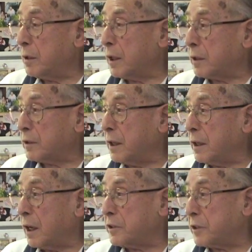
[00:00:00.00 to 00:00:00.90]
that
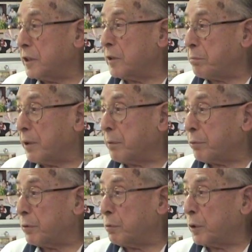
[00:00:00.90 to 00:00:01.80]
I see in the
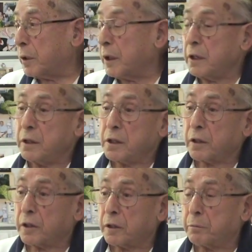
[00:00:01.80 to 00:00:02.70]
paper where he
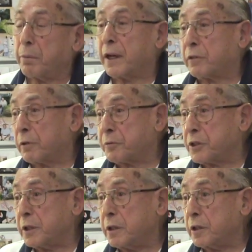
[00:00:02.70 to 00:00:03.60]
declared
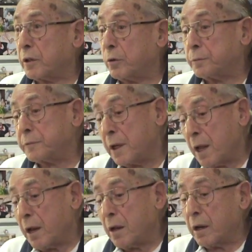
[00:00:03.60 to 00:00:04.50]
bankruptcy, you know,
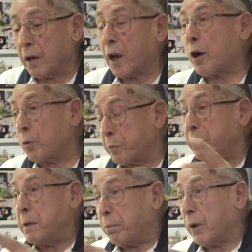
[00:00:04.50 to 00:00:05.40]
along with
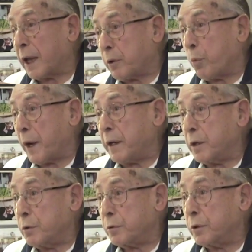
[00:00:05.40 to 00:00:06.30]
people like Wayne
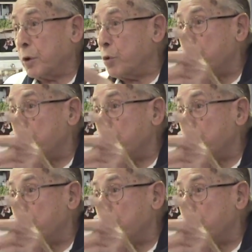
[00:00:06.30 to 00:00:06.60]
Newton, who